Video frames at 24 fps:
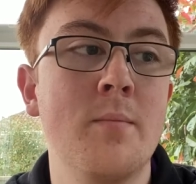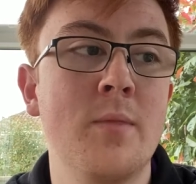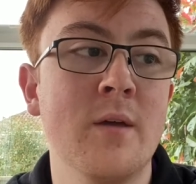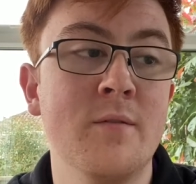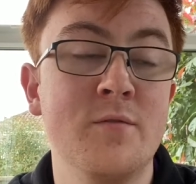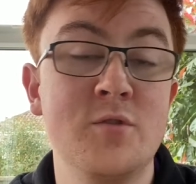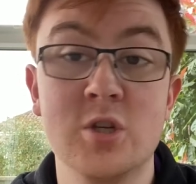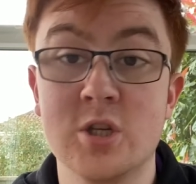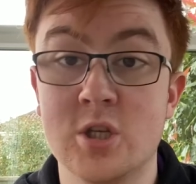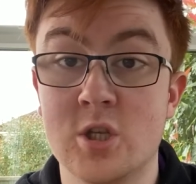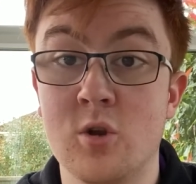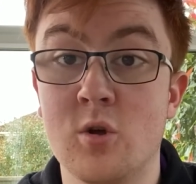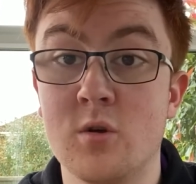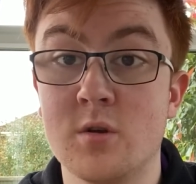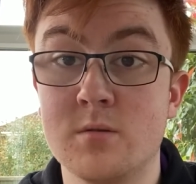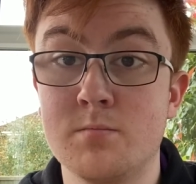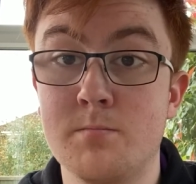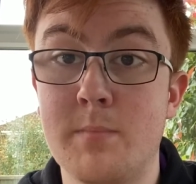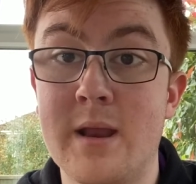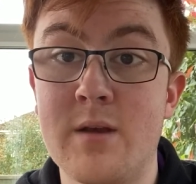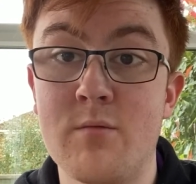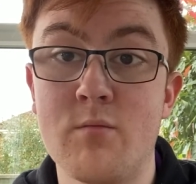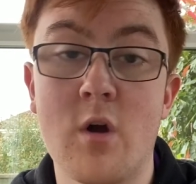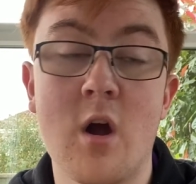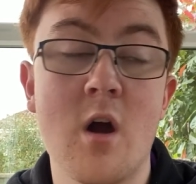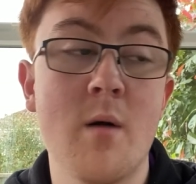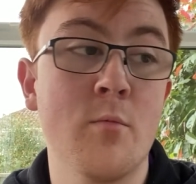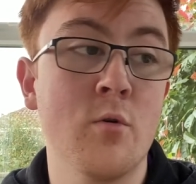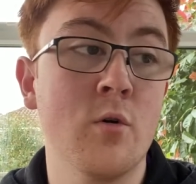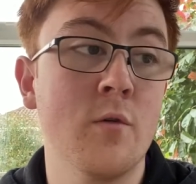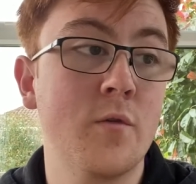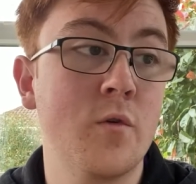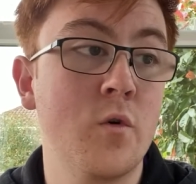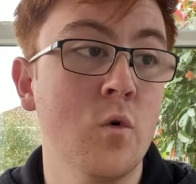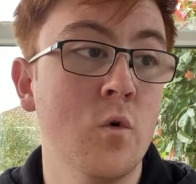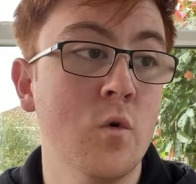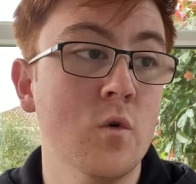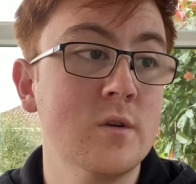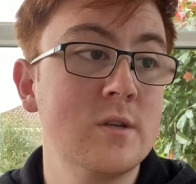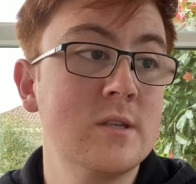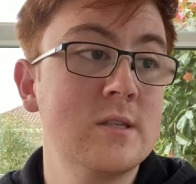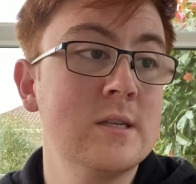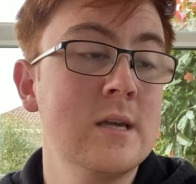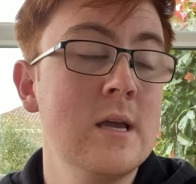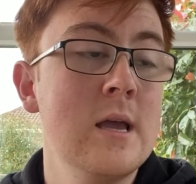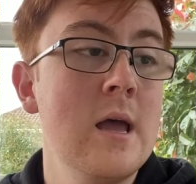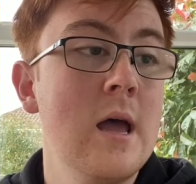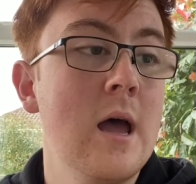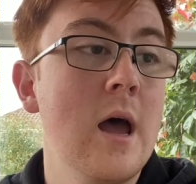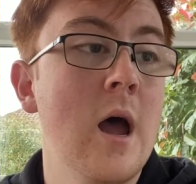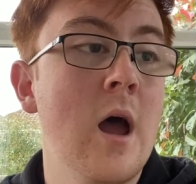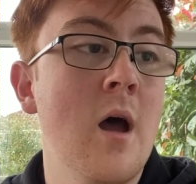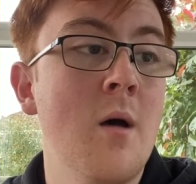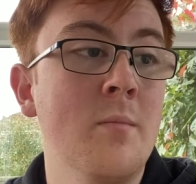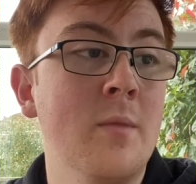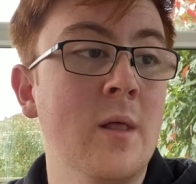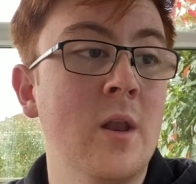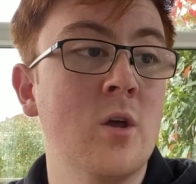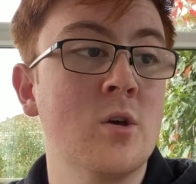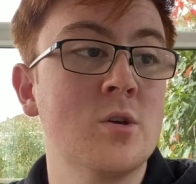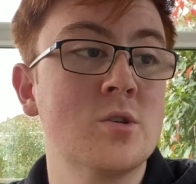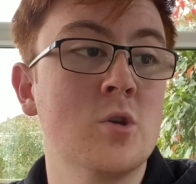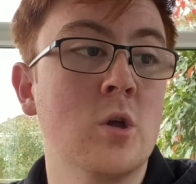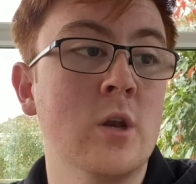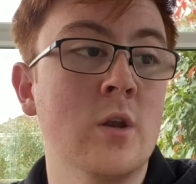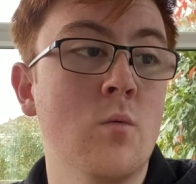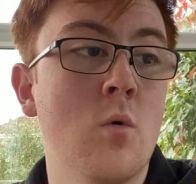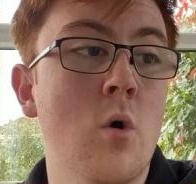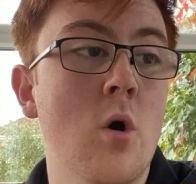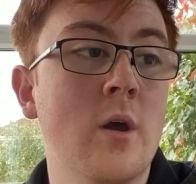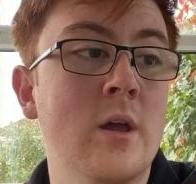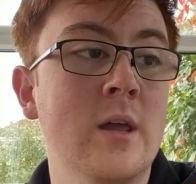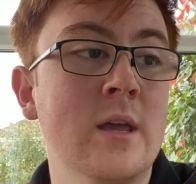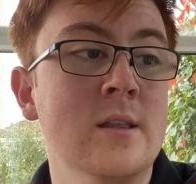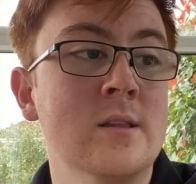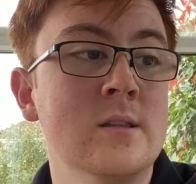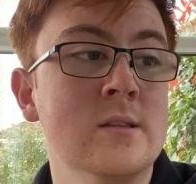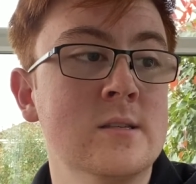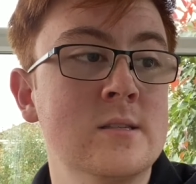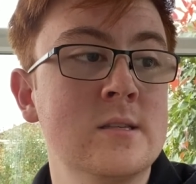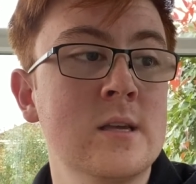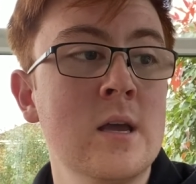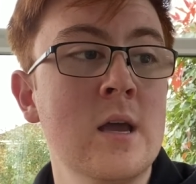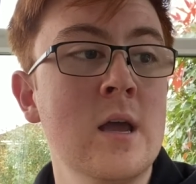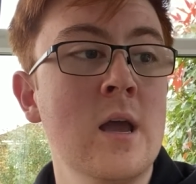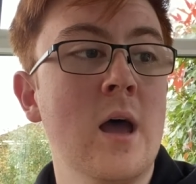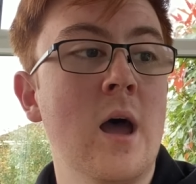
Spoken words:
They've just lost Ben Rama, of course, and they lost Ollie Watkins.